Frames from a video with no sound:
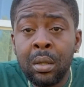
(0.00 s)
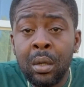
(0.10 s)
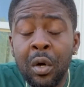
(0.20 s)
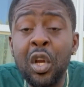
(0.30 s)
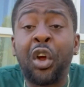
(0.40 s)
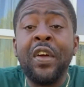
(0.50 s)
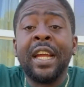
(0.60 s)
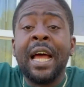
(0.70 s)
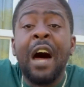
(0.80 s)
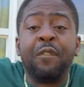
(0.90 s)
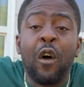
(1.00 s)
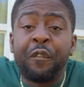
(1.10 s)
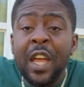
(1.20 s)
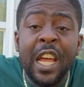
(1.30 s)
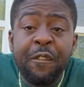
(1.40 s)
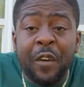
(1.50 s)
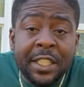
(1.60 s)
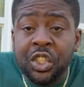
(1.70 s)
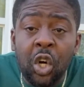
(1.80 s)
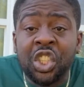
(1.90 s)
When you create havoc for
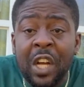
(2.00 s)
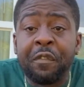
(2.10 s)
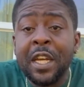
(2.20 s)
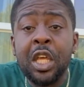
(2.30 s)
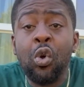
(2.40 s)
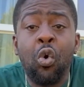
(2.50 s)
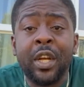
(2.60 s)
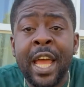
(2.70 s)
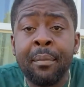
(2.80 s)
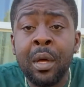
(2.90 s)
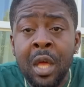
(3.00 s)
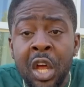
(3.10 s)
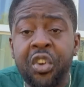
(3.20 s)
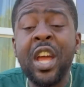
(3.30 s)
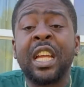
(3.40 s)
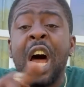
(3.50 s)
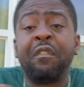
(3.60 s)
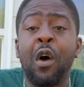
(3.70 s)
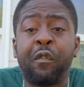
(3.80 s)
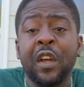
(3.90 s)
infrastructure for the youth them. Create
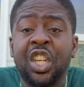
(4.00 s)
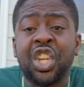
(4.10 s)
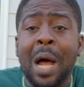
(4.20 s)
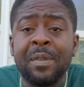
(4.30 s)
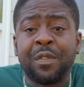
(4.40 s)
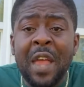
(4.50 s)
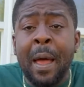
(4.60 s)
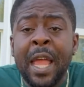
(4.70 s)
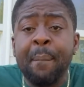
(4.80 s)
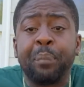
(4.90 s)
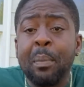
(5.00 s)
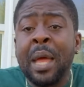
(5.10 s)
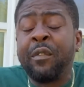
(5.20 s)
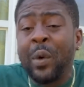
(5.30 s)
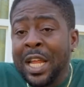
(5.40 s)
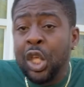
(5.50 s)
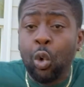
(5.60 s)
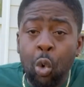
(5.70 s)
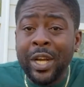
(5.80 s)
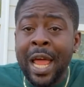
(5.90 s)
havoc for jobs for your implement for the
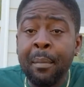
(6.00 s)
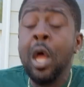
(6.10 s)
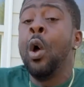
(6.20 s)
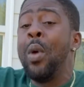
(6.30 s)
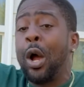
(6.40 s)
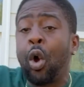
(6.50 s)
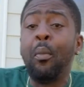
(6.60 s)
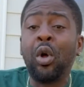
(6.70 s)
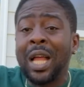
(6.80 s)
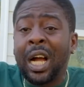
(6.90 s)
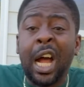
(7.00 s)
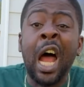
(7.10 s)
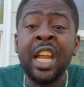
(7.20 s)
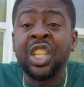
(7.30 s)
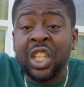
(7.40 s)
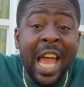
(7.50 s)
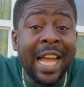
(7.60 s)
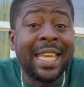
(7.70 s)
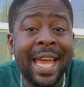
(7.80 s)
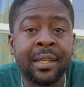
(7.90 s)
youth them We are come out of college can
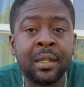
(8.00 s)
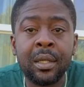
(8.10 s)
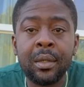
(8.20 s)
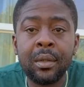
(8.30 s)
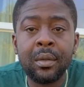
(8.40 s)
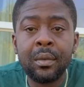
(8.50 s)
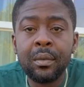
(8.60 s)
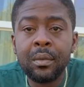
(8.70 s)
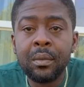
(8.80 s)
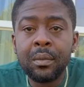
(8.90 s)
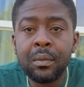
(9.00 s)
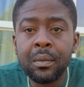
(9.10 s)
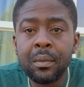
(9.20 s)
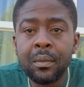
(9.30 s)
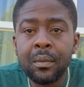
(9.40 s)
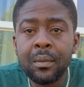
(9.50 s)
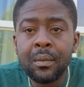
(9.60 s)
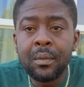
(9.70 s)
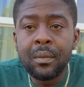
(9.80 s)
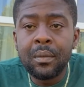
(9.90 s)
get.
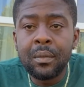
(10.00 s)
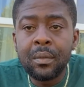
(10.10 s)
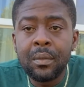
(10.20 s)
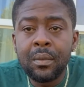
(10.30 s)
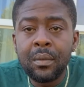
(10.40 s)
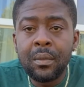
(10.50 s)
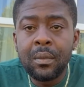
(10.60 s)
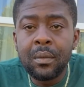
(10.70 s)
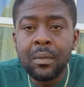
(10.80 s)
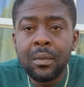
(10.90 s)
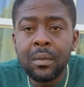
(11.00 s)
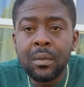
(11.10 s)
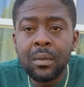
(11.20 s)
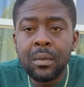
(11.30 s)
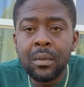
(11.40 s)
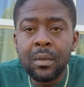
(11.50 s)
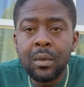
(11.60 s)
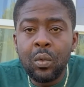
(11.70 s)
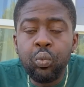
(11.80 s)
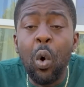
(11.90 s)

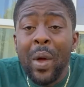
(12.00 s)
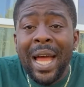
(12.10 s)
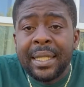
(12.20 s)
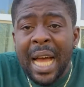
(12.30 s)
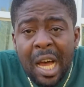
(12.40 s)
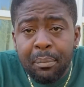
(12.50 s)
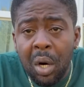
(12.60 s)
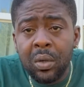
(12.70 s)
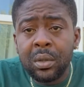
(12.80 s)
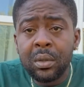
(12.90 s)
What we are talking about.